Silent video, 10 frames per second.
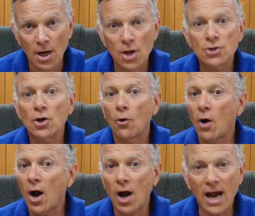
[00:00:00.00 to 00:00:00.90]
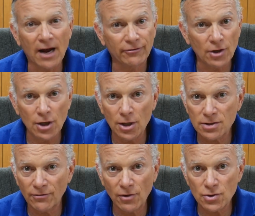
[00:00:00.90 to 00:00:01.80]
So after years
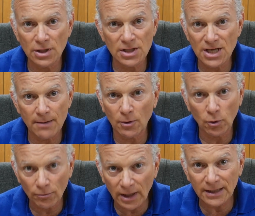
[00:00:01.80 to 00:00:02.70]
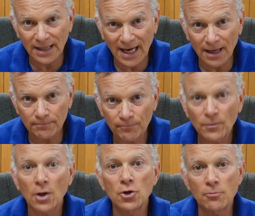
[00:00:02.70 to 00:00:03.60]
of using the same chlorine tab,
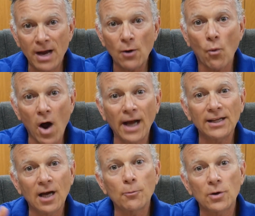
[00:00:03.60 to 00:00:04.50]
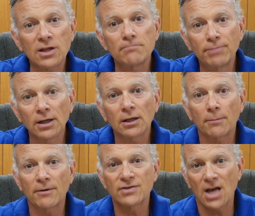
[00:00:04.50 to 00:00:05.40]
you may wind up with a buildup
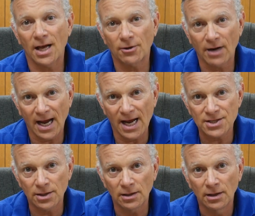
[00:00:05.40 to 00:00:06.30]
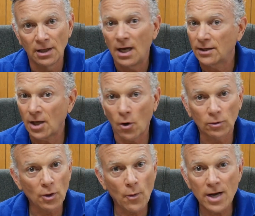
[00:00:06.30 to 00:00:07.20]
of cyanuric acid. The
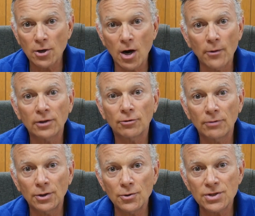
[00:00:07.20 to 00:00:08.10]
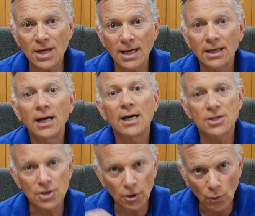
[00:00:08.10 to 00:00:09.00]
only way you're going to reduce that is
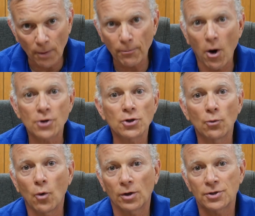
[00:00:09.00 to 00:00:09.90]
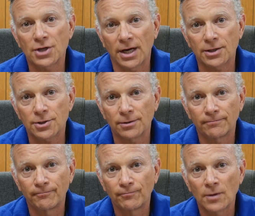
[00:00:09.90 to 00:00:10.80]
to do a partial water change.
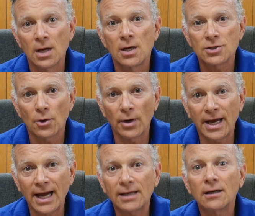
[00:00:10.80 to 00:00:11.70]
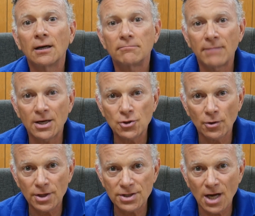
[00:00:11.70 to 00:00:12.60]
So again, make sure
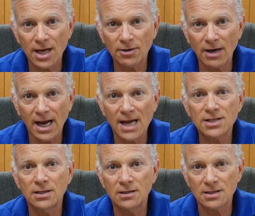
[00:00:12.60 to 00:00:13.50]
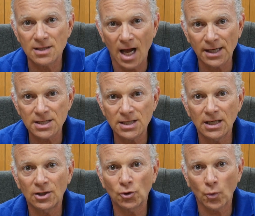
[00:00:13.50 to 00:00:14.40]
your cyanuric acid does not
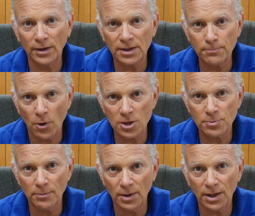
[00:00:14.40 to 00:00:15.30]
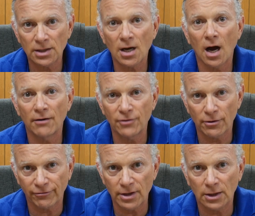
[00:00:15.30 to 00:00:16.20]
exceed 20 parts per million of your
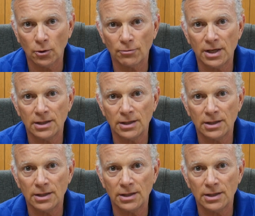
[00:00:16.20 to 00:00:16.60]
free chlorine.